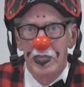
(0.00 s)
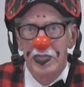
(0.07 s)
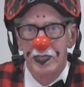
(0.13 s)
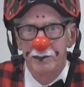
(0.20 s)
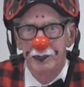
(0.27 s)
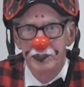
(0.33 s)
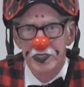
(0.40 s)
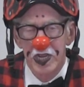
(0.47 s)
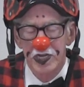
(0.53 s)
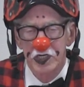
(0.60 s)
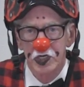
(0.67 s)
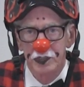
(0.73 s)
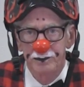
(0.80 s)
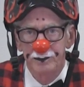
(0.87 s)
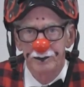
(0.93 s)
Head
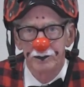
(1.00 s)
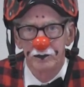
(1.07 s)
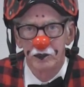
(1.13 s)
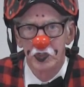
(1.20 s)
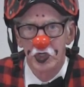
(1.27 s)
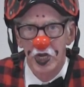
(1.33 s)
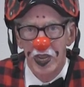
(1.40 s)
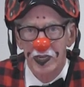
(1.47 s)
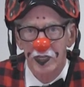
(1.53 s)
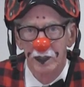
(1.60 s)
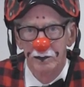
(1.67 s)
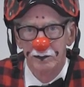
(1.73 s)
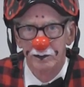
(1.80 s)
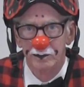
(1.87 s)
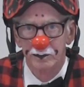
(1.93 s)
protection, check.
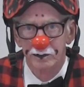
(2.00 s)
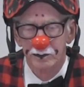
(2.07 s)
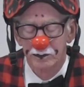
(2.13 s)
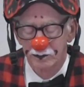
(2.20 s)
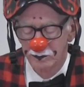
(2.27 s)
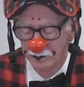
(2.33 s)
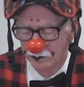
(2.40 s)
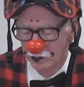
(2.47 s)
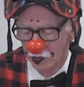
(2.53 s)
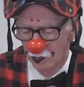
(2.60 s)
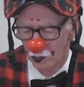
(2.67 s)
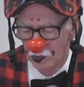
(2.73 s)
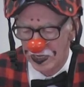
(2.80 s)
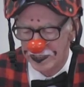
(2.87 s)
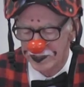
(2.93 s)

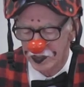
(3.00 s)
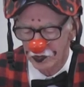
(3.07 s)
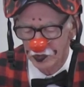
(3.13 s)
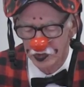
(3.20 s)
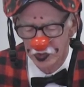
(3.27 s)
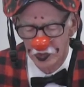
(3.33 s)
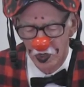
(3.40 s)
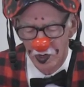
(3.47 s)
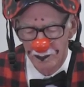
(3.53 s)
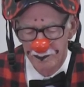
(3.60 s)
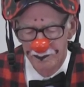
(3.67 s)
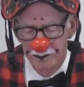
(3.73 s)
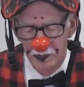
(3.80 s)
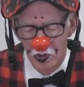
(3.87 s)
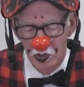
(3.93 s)
Razor sharp
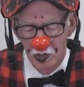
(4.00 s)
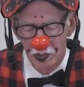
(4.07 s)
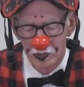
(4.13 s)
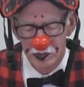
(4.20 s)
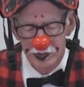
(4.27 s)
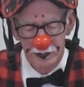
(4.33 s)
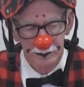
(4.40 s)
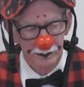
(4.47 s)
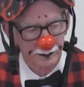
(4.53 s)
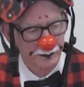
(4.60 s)
balls.